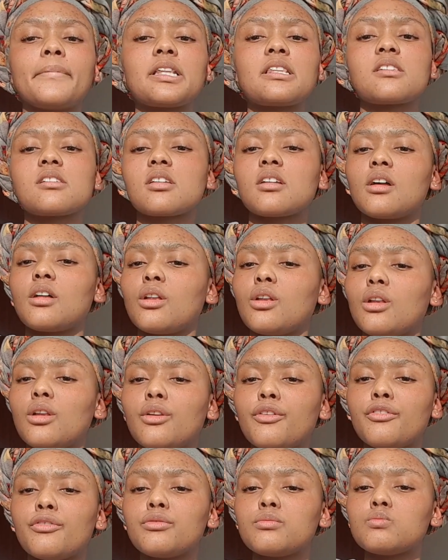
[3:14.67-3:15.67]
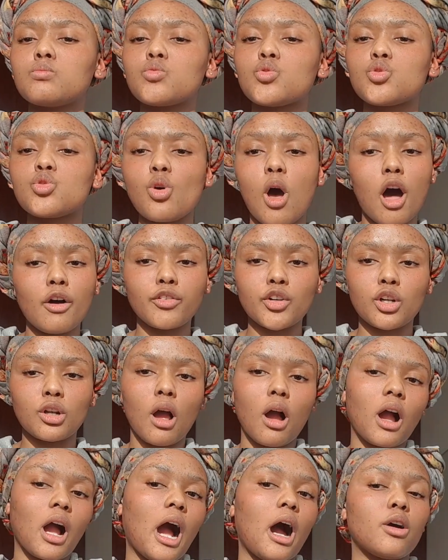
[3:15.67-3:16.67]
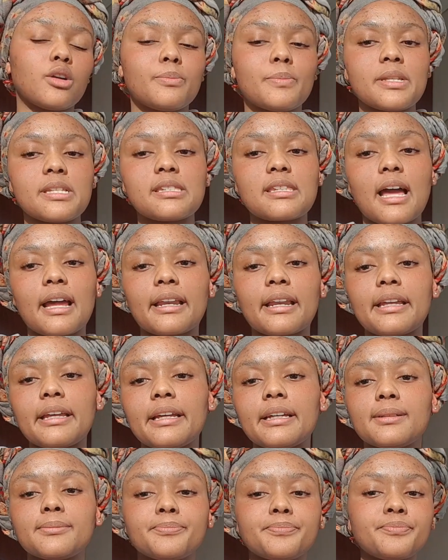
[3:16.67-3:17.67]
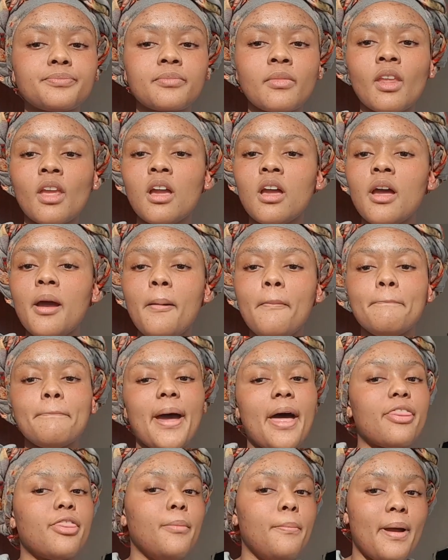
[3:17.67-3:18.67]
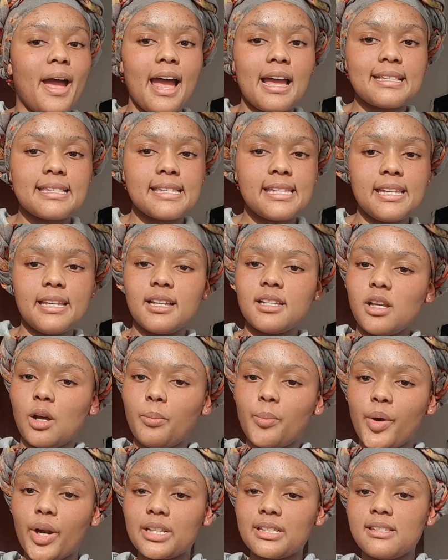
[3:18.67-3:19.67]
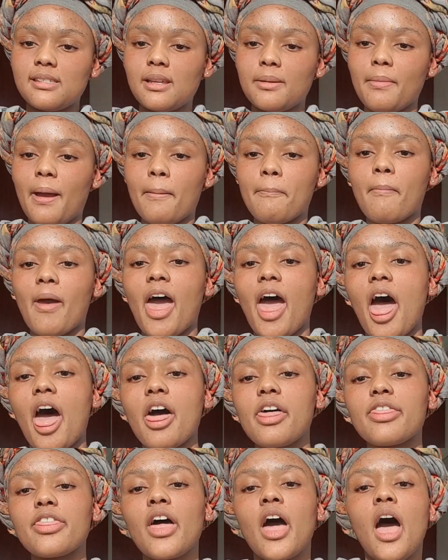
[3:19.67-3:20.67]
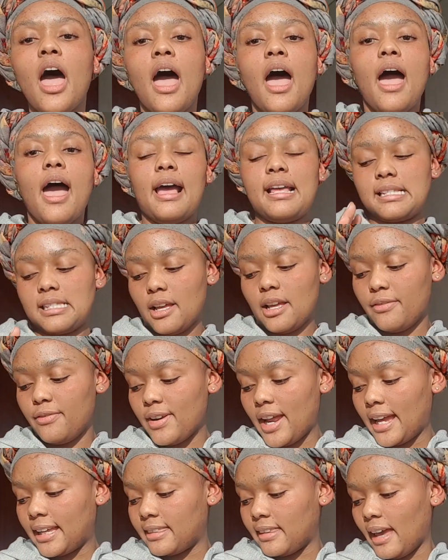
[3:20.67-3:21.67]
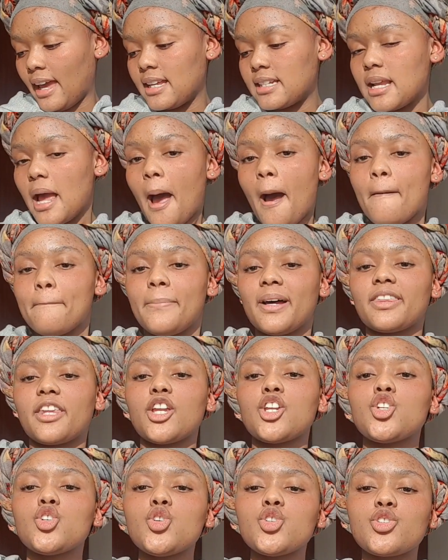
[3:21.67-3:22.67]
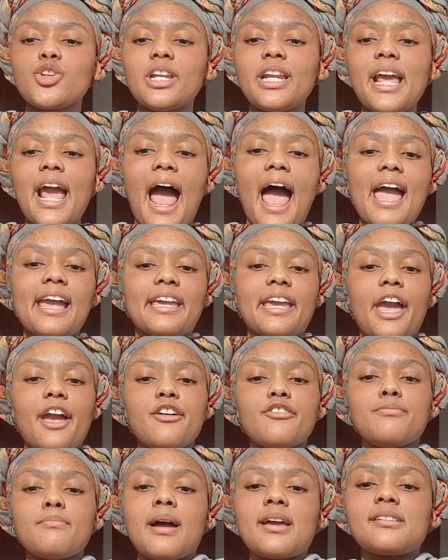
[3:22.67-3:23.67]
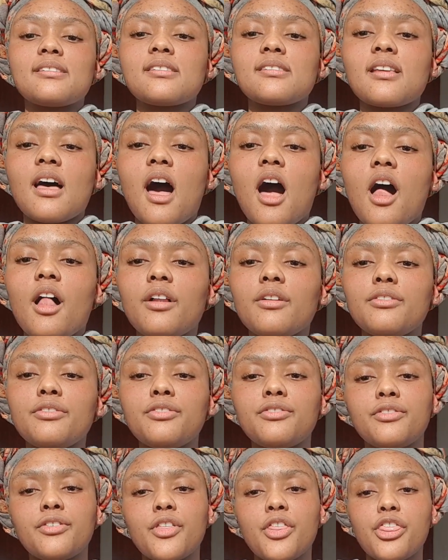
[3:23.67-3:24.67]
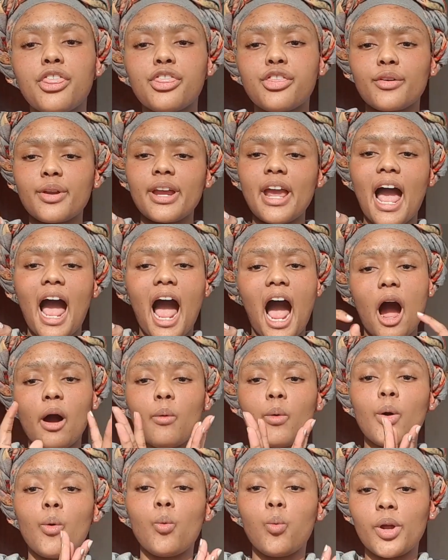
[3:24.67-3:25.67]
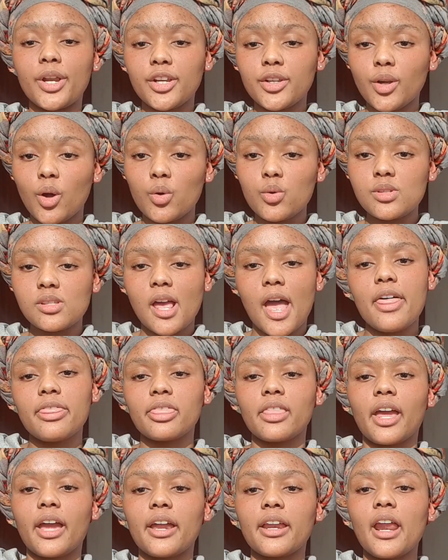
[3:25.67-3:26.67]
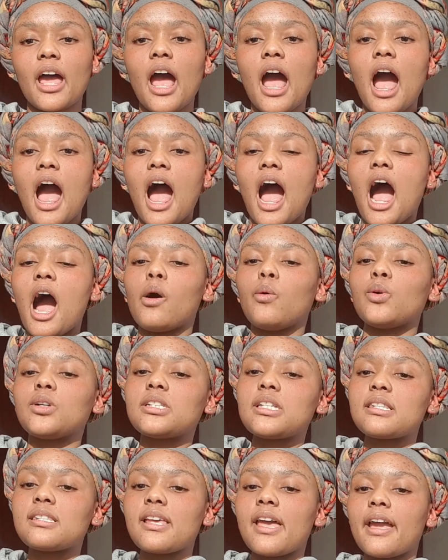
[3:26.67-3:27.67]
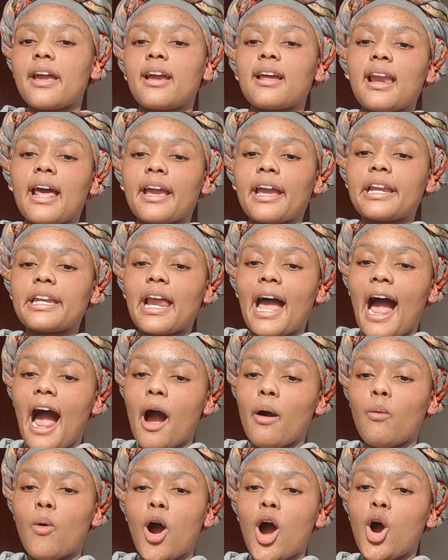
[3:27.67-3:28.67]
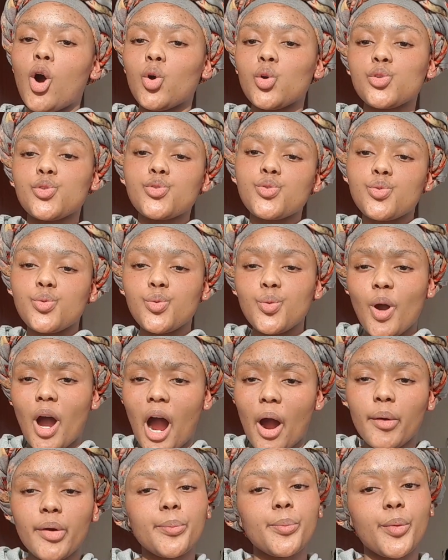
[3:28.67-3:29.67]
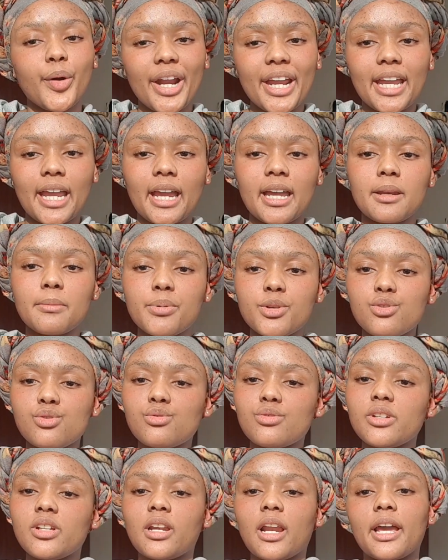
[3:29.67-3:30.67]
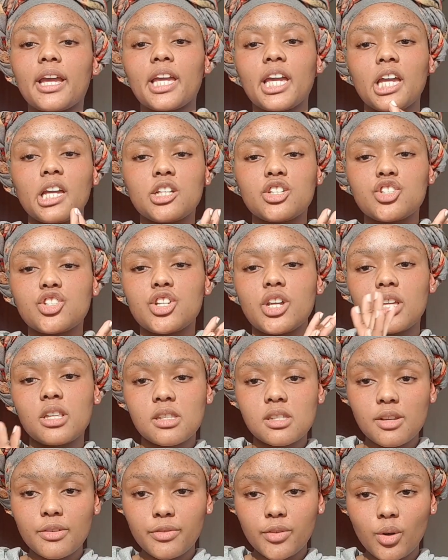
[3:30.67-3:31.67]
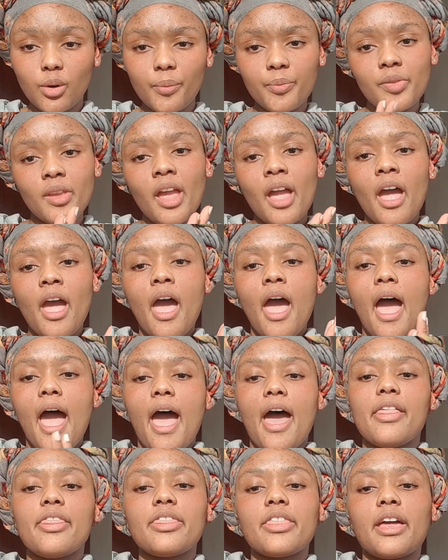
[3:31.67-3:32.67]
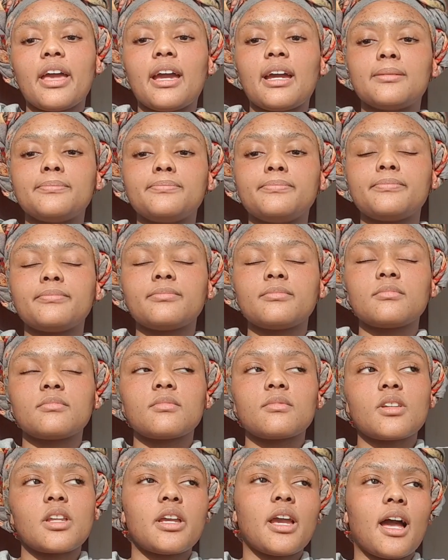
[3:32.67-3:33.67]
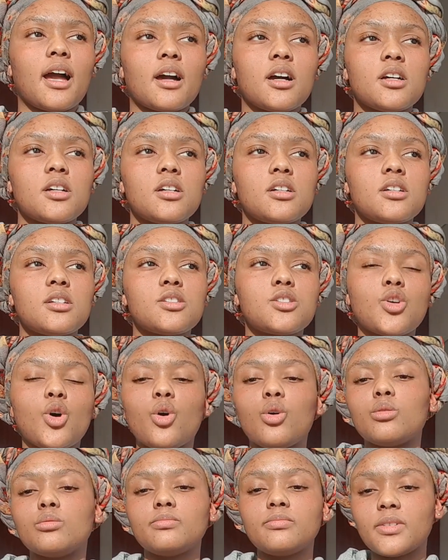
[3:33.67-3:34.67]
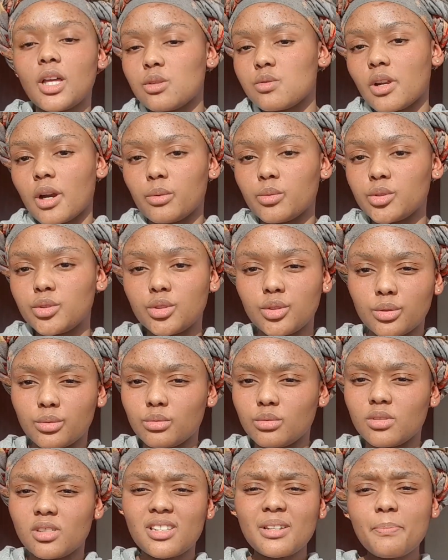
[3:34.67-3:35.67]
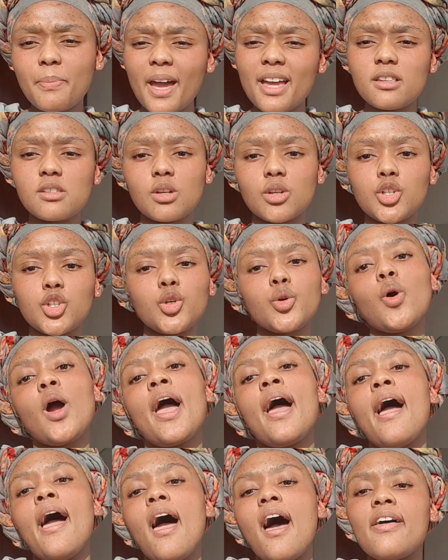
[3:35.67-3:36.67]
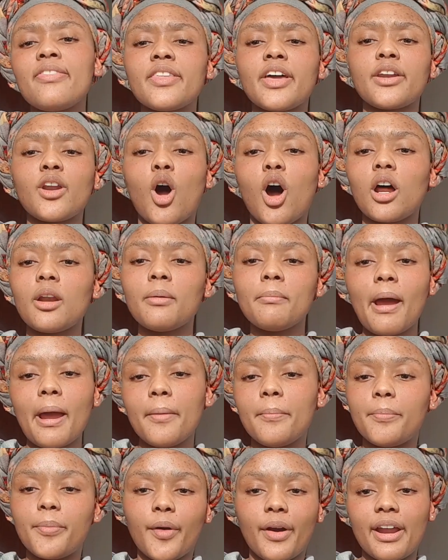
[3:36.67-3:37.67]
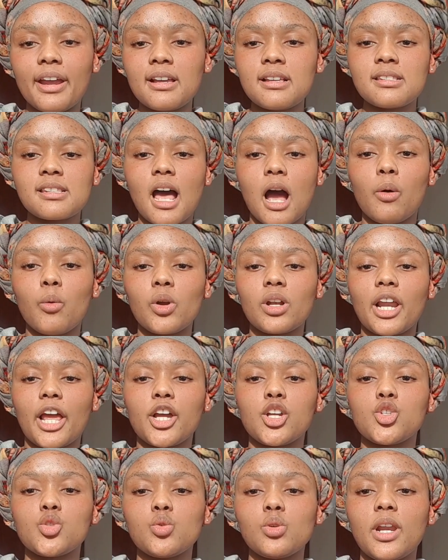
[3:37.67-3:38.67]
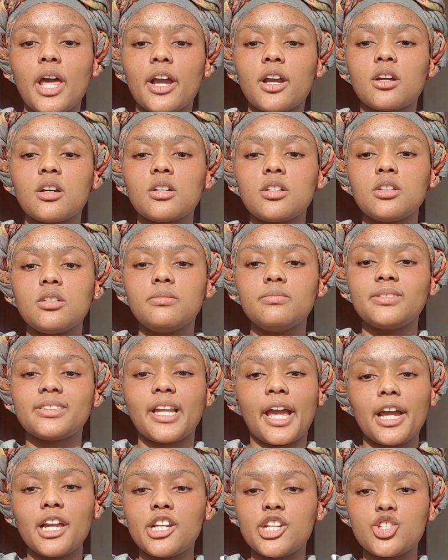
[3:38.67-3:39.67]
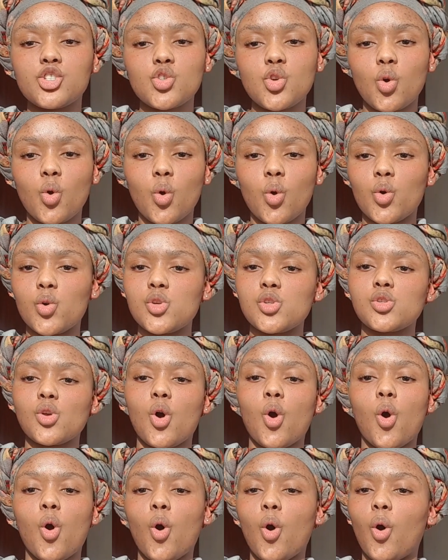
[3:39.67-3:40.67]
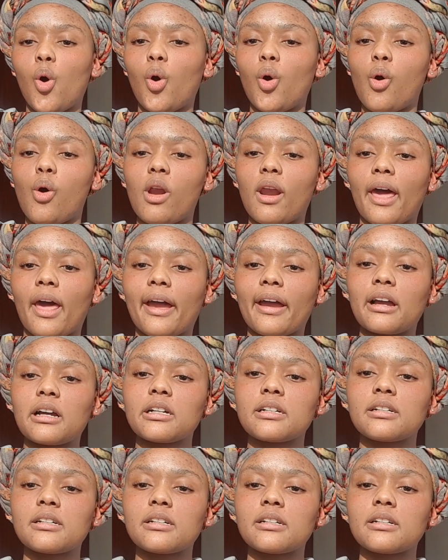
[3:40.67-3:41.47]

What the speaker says: till 12 o'clock. I would be studying mathematics or practicing my math and stuff like that. But then usually I gave myself 3-hour windows, and then I would take like an hour or 2-hour break in between like each interval. And then yeah, so that's what I would do. Depends on you. And then on my breaks I would like do like daily chores, or like